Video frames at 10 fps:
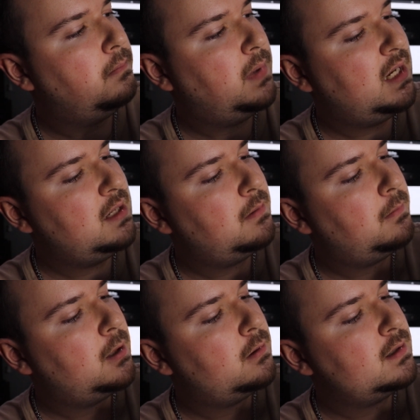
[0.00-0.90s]
medium
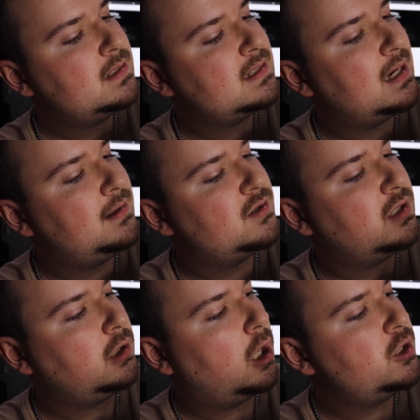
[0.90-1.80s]
appearance, and there's a
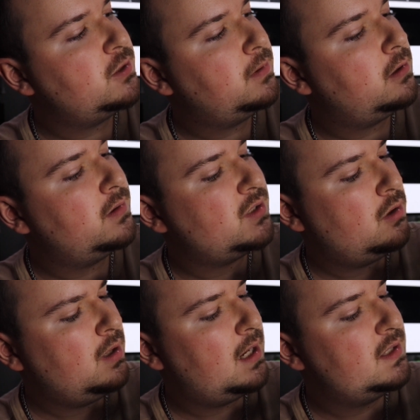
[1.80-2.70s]
large appearance.
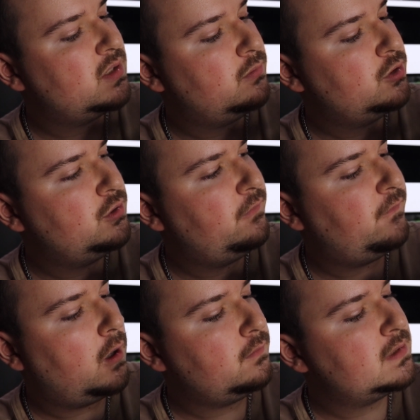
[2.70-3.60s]
Okay, so we'll do
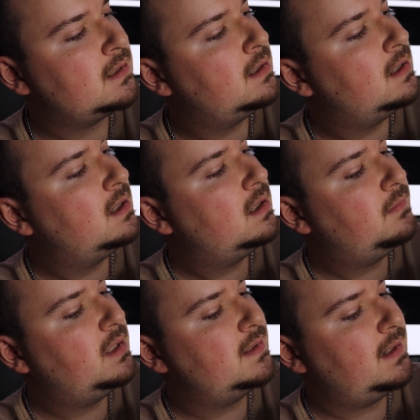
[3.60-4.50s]
default
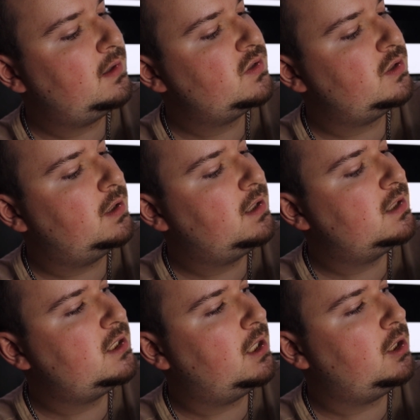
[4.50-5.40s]
because it looks good.
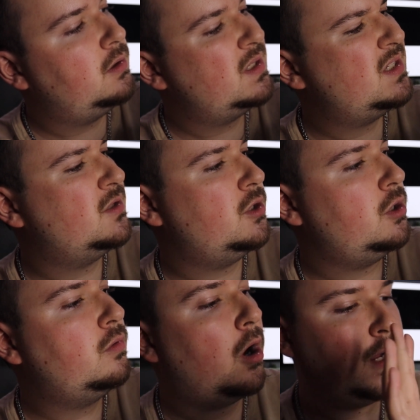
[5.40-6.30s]
Continue. This is new.
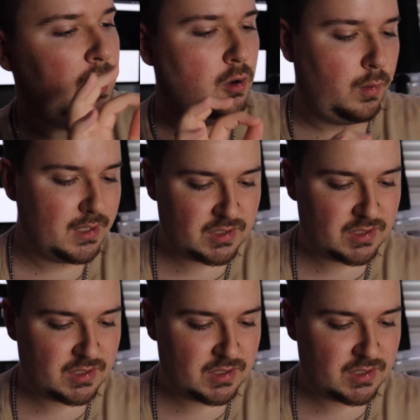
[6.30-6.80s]
Okay, quick